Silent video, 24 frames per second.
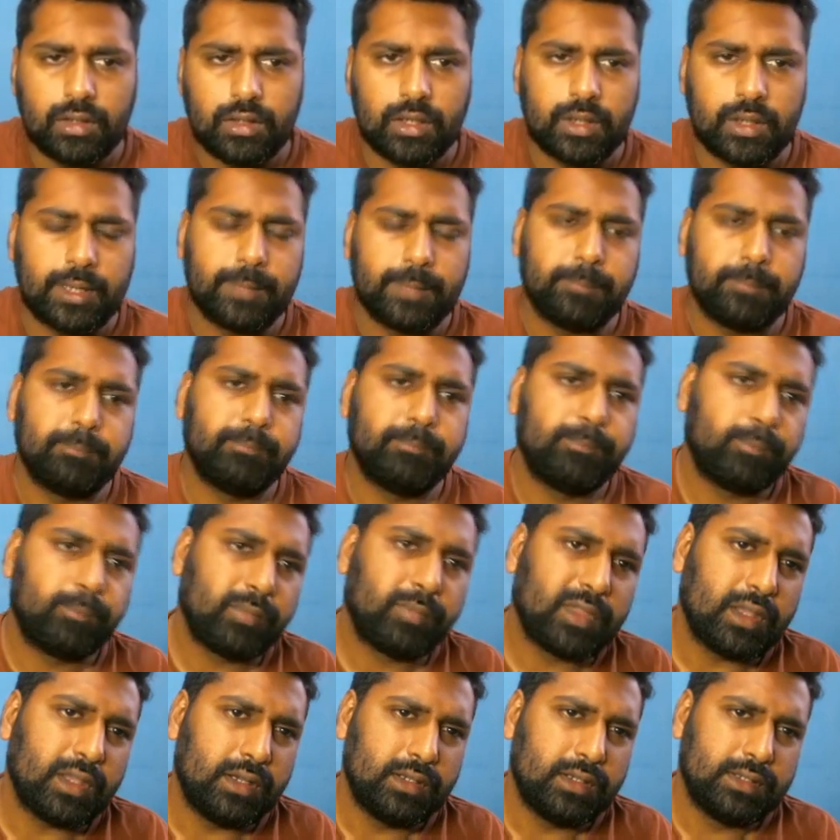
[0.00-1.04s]
Okay,
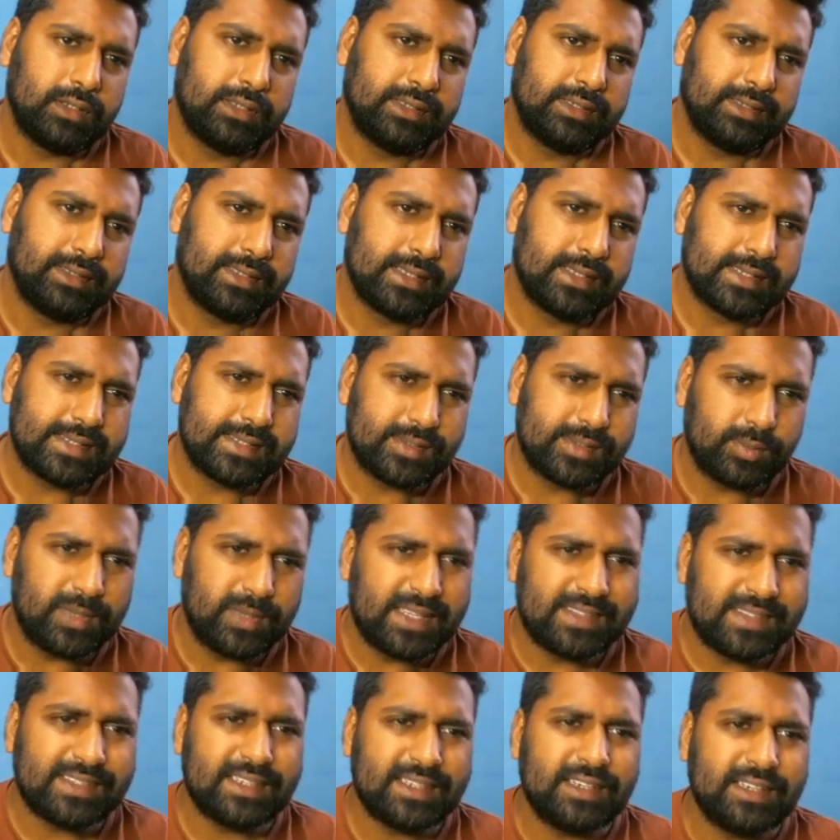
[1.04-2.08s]
so
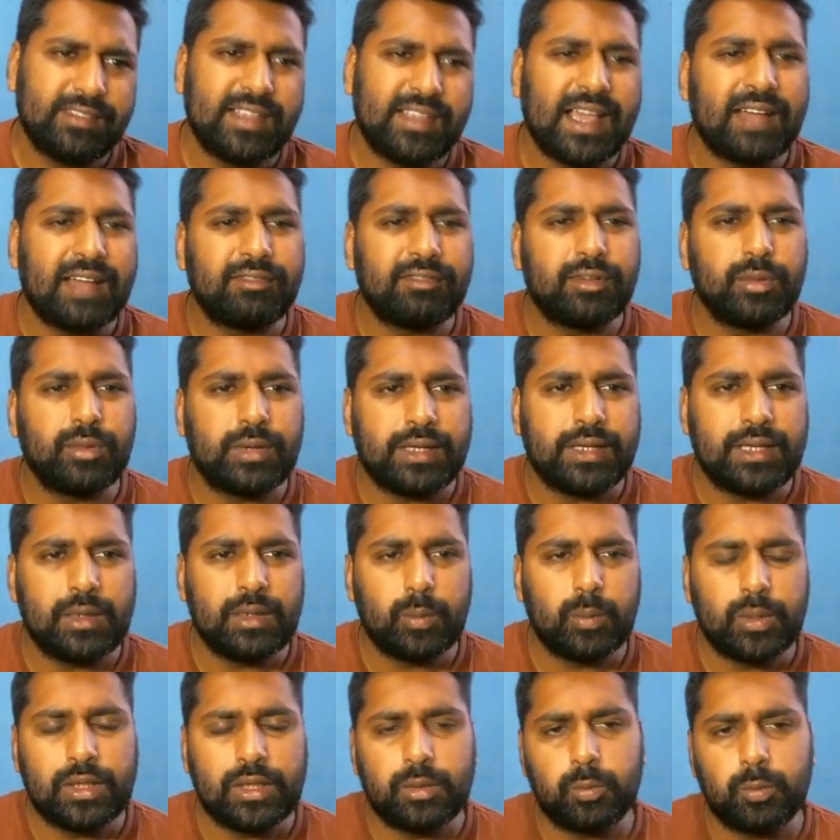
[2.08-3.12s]
basically we have to deal
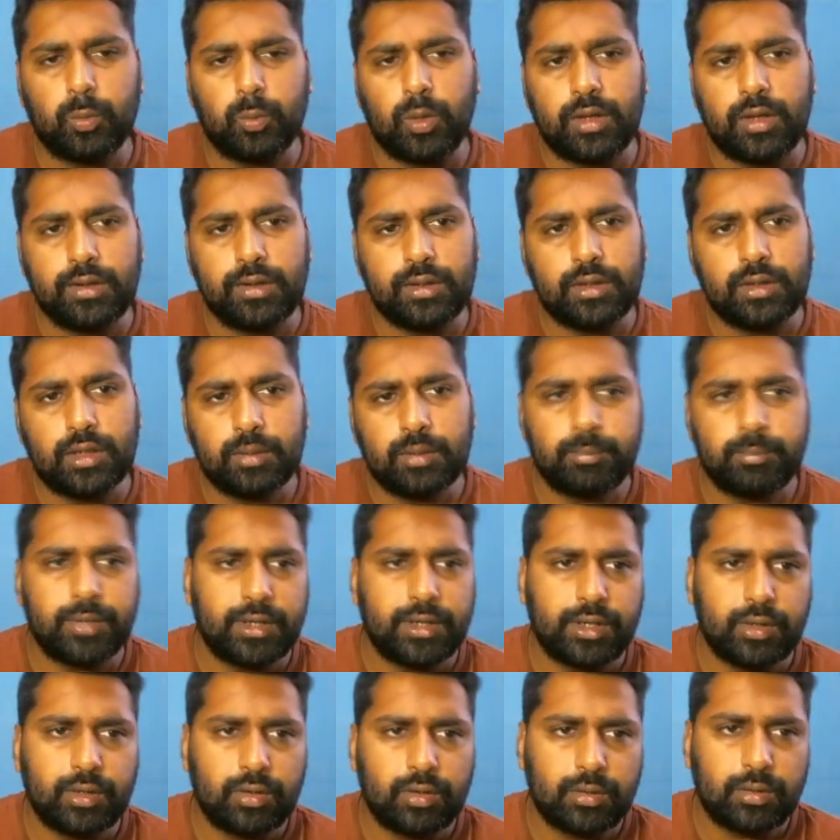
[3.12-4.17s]
with one
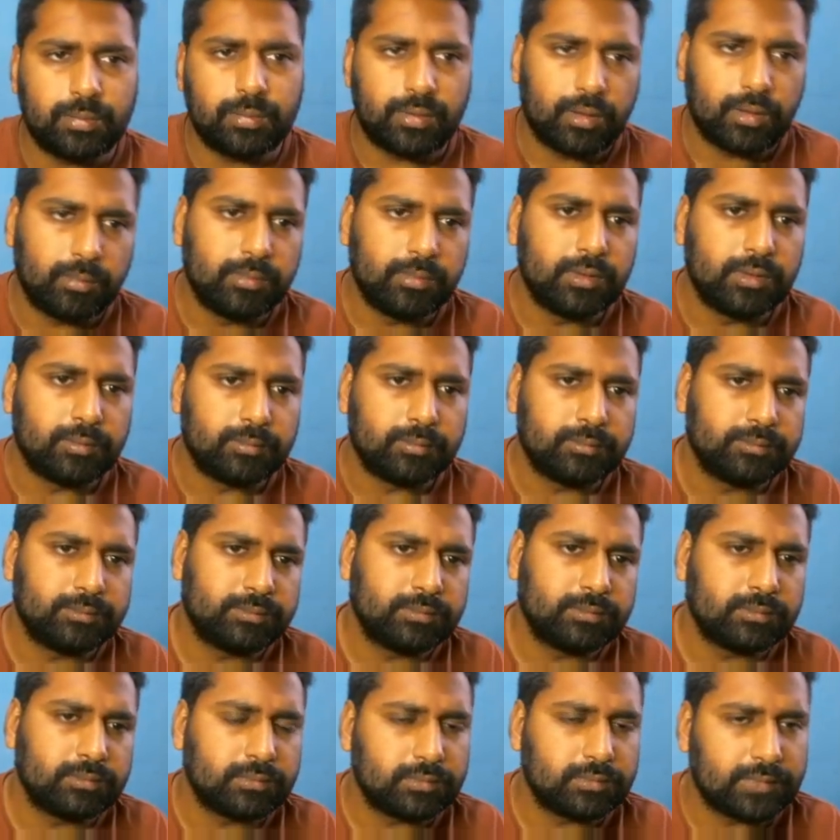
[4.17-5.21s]
particular problem,
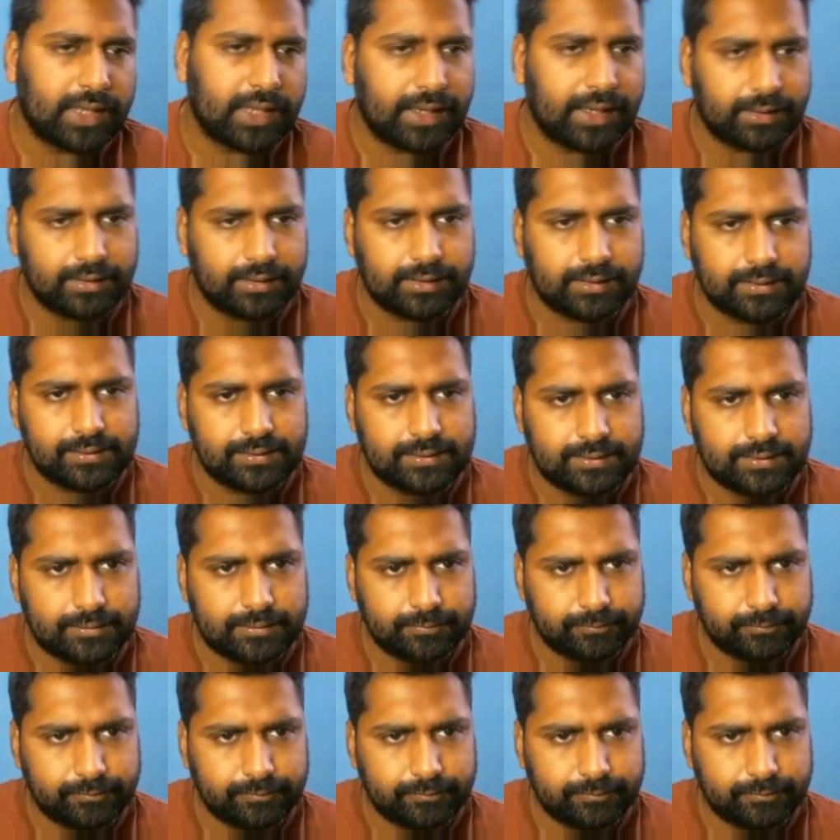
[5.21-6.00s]
that is